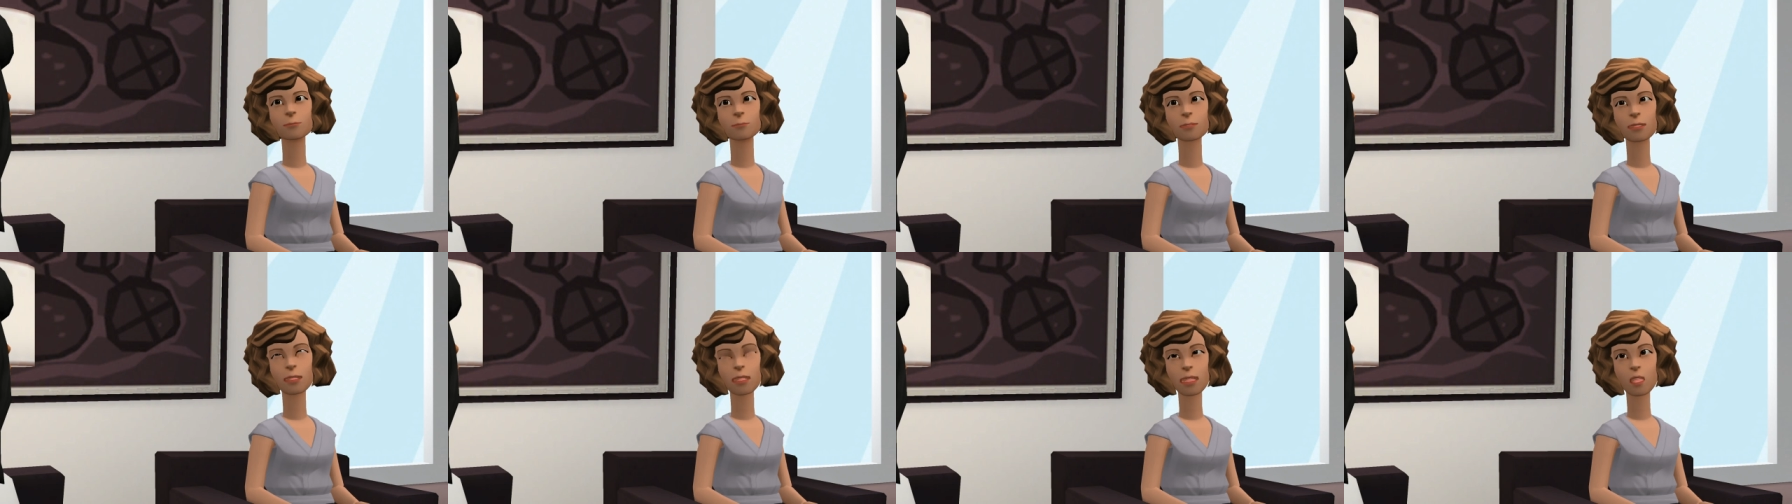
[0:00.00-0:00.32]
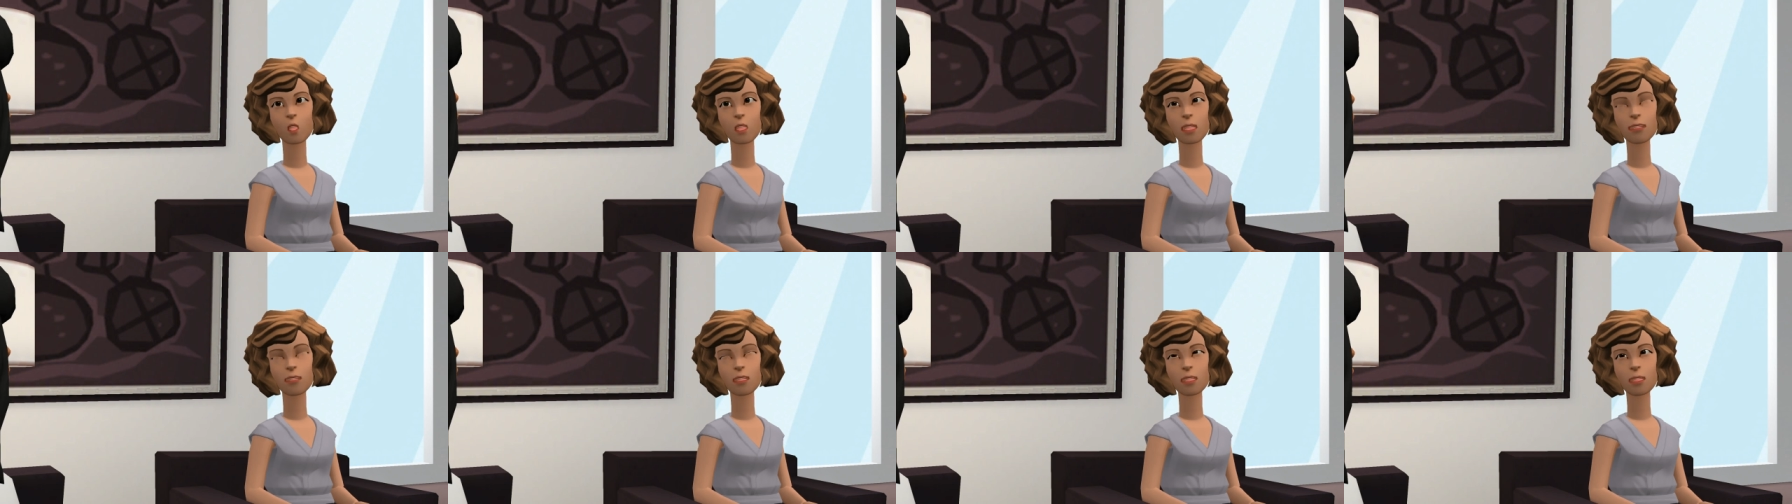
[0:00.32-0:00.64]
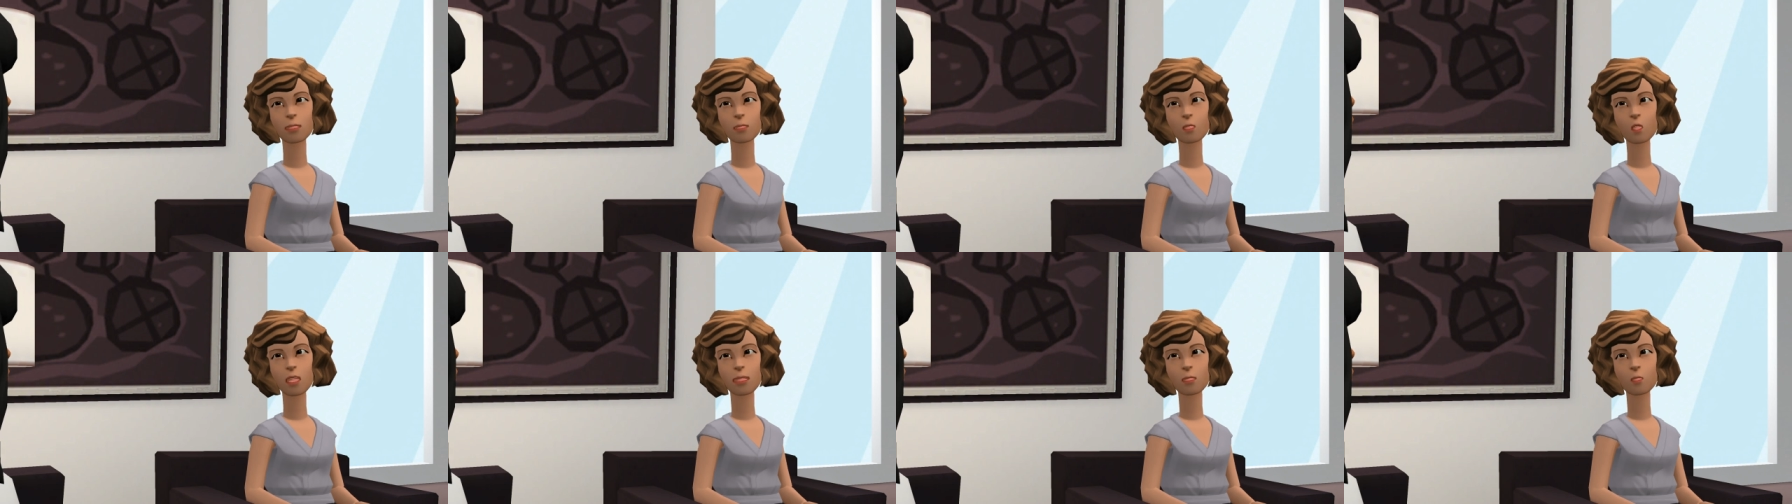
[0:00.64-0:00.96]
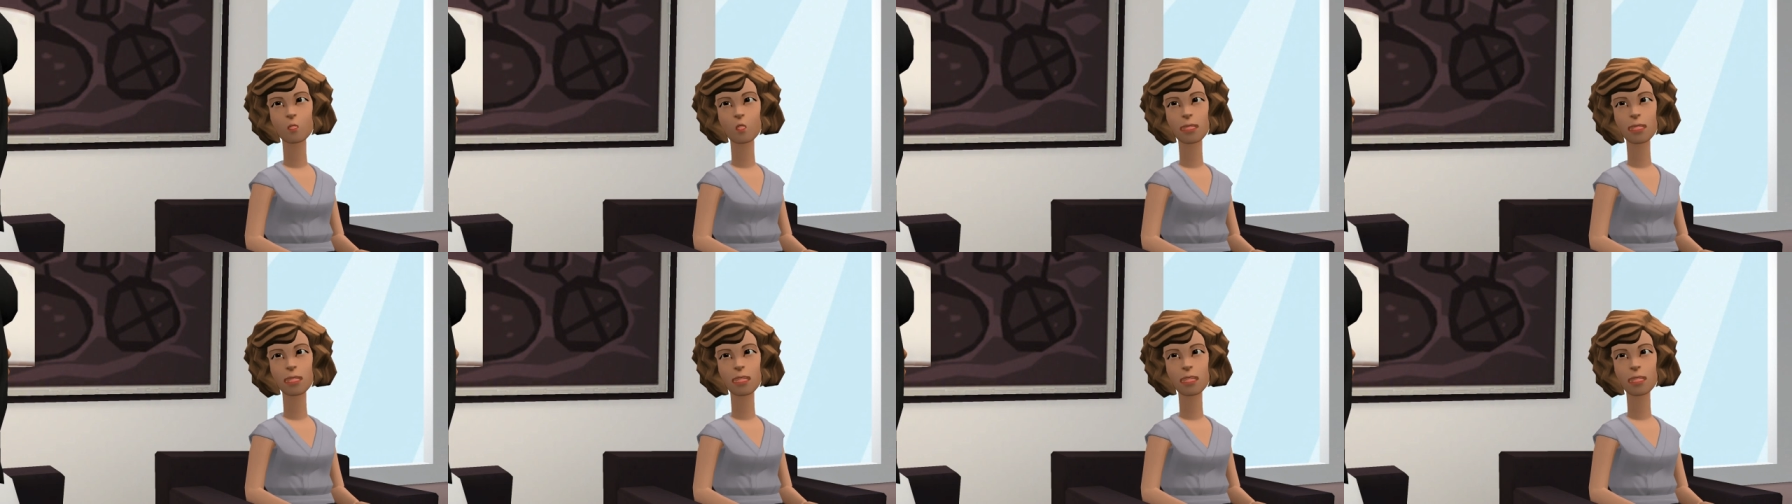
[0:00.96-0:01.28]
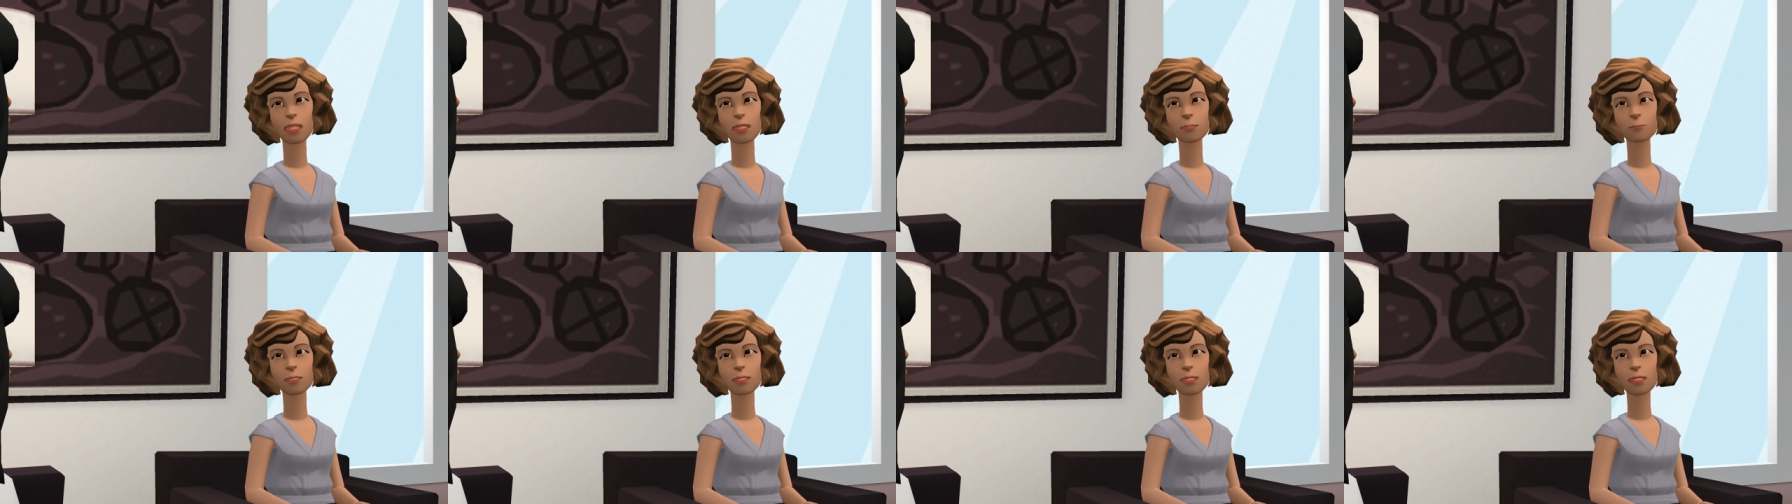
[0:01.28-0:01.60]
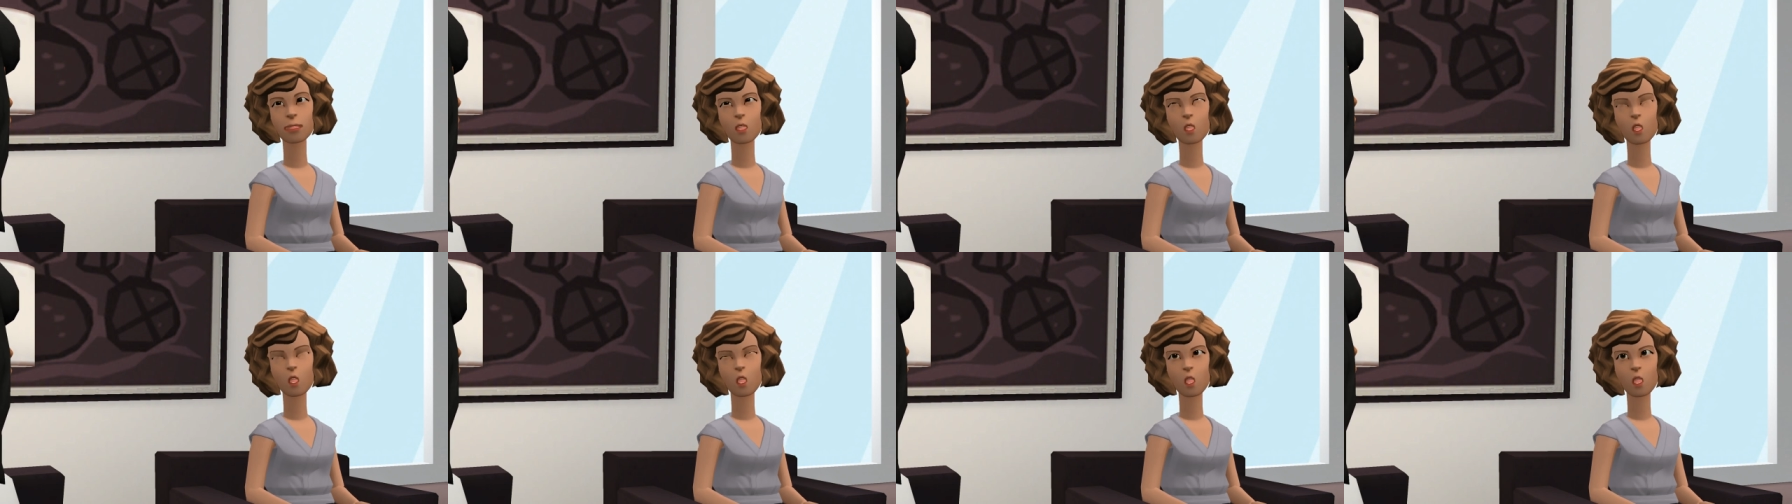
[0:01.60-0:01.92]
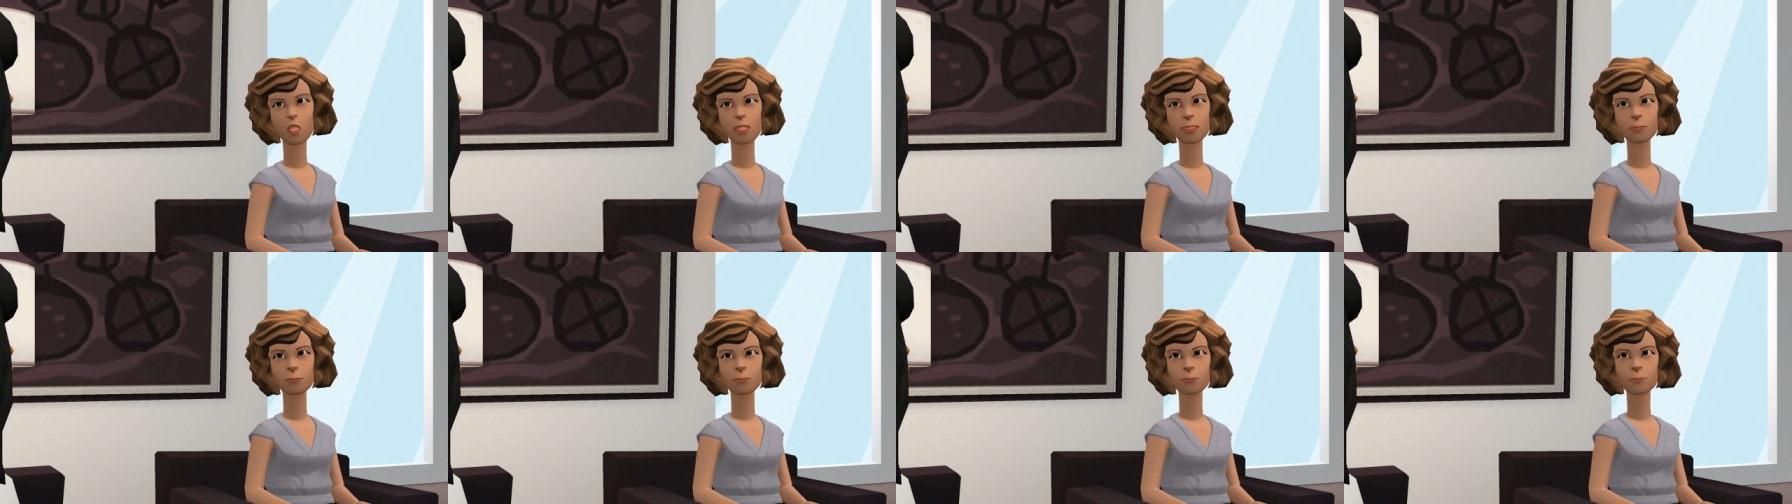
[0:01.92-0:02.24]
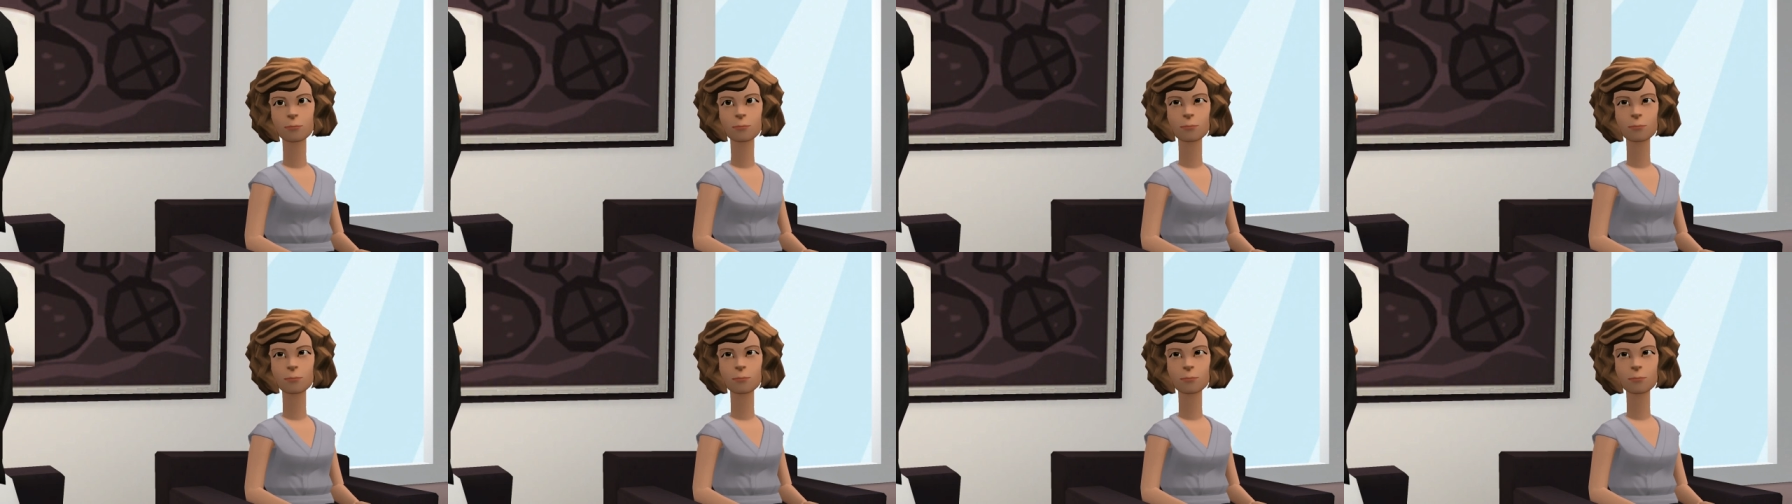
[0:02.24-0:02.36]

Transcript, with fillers: The universe was created by God.